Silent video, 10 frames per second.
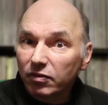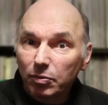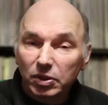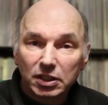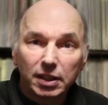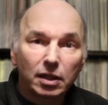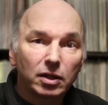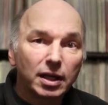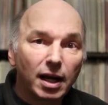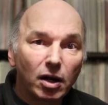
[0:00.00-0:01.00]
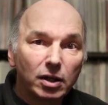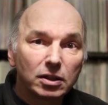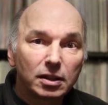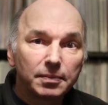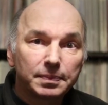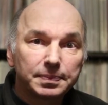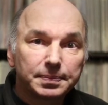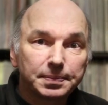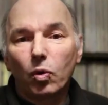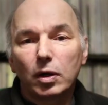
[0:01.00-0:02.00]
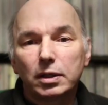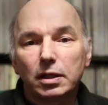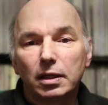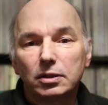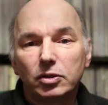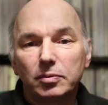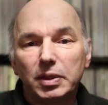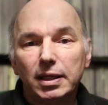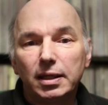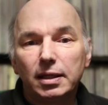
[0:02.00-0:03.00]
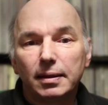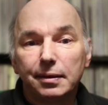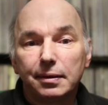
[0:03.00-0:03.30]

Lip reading: of a particular character, or it could be,